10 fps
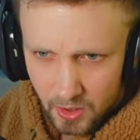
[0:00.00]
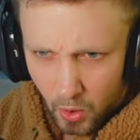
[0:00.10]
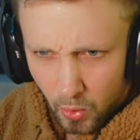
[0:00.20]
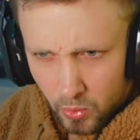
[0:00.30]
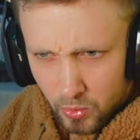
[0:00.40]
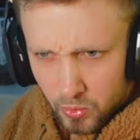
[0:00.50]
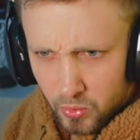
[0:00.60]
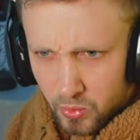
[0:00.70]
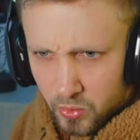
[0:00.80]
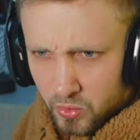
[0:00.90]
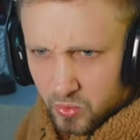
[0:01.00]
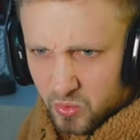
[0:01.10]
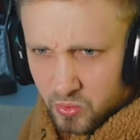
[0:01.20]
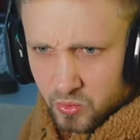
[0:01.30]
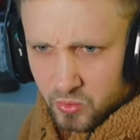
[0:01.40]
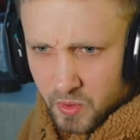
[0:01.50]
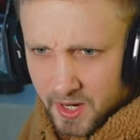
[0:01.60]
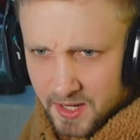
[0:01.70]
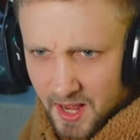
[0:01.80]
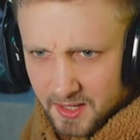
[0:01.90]
Oh,
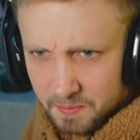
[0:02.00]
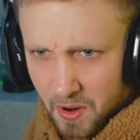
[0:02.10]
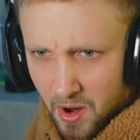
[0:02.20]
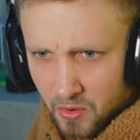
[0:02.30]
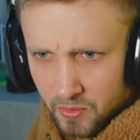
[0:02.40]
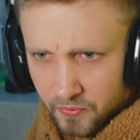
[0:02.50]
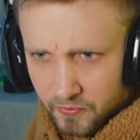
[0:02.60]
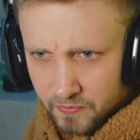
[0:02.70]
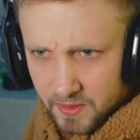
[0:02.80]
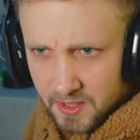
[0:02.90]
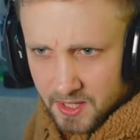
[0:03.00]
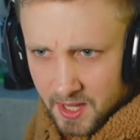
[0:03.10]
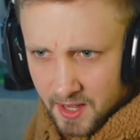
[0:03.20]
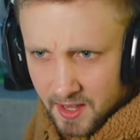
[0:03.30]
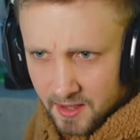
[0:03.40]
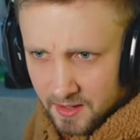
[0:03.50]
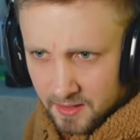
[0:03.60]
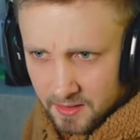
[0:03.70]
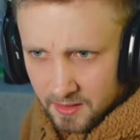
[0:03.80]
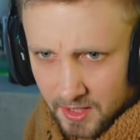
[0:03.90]
wait, that's powerful. Yeah,
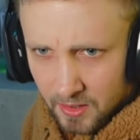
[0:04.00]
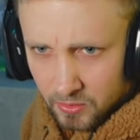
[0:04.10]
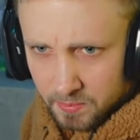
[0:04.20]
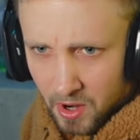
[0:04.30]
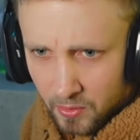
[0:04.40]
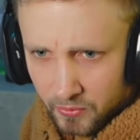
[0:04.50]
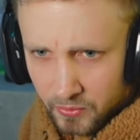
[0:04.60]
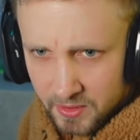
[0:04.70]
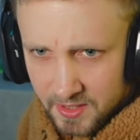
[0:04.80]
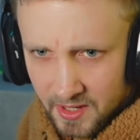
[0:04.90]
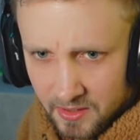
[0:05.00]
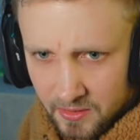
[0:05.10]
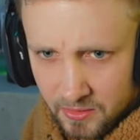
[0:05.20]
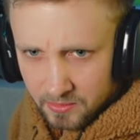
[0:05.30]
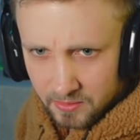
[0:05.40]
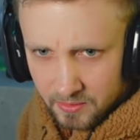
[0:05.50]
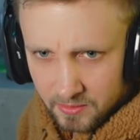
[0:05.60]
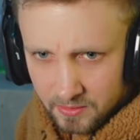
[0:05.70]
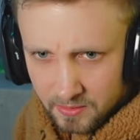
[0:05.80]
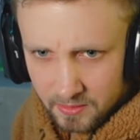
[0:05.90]
that looked powerful as hell.
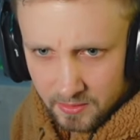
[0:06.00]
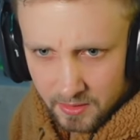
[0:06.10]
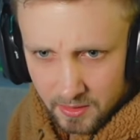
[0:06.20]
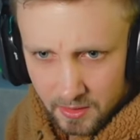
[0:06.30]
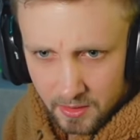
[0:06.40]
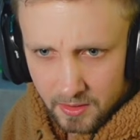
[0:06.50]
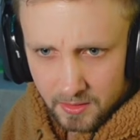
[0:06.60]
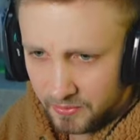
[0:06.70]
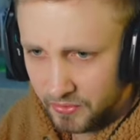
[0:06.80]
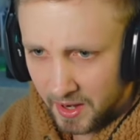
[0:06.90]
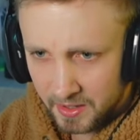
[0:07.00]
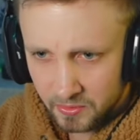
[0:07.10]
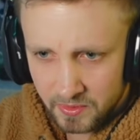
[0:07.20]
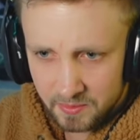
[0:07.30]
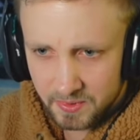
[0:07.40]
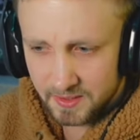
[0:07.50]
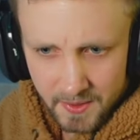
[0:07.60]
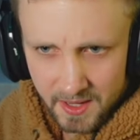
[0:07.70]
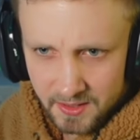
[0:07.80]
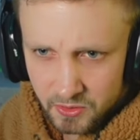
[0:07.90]
Fire whips.
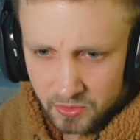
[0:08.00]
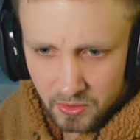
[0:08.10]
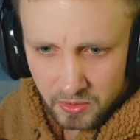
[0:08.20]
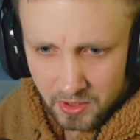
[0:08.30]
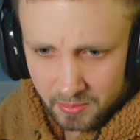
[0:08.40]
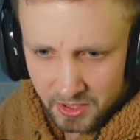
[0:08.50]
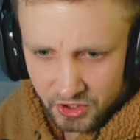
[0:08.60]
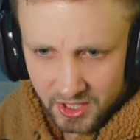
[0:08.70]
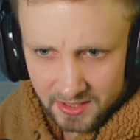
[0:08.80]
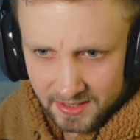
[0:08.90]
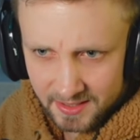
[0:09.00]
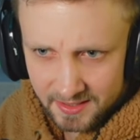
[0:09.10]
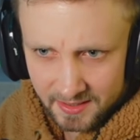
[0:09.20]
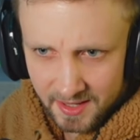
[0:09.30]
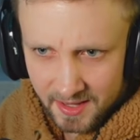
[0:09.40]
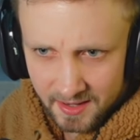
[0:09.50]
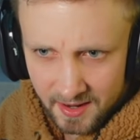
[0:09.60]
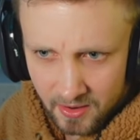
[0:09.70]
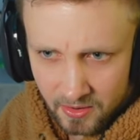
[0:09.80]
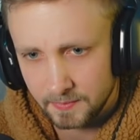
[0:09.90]
Man, Zuko, you're on my shit list again
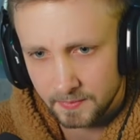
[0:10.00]
now.